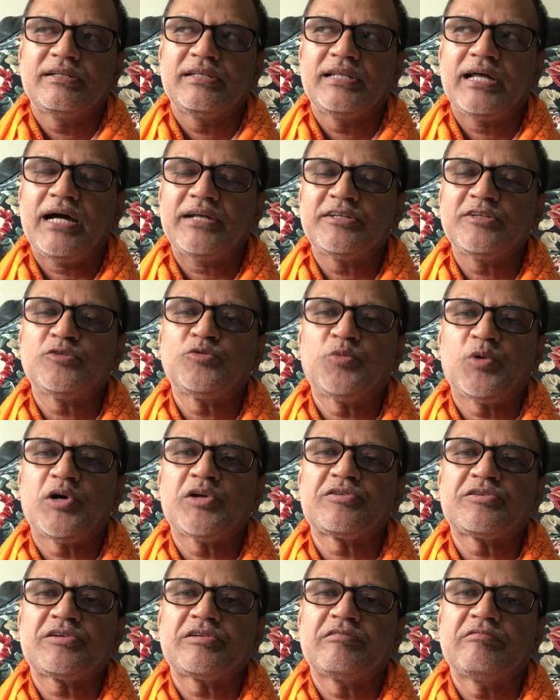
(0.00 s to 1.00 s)
that is
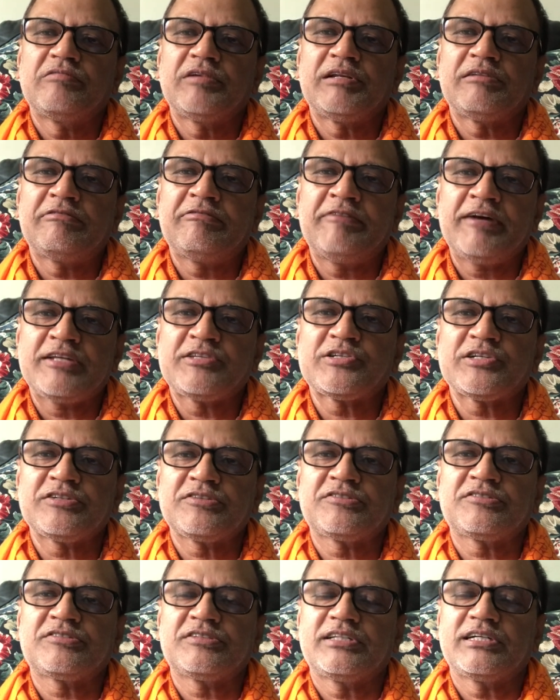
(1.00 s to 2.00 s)
what will fetch
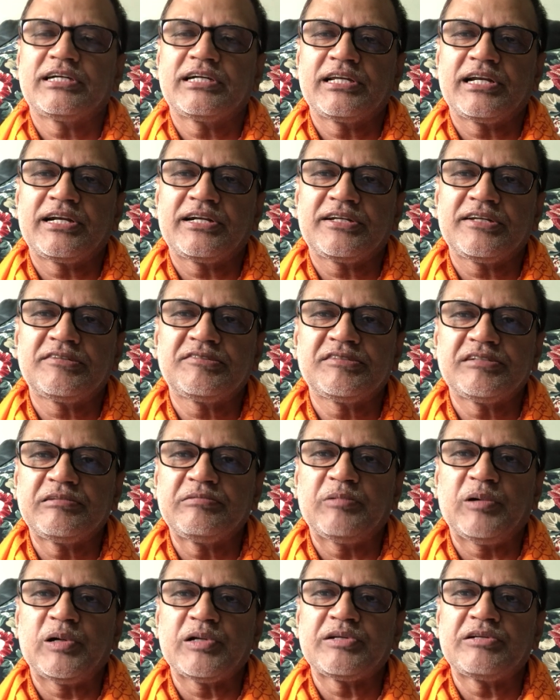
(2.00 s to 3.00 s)
us the greatest
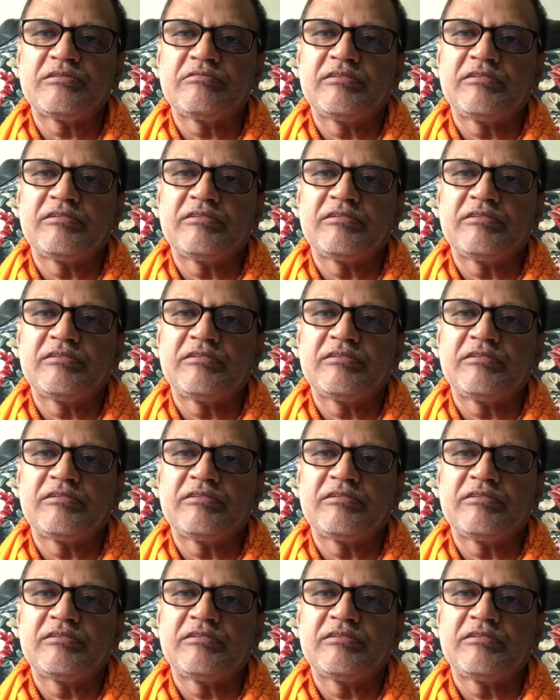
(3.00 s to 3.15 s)
reward,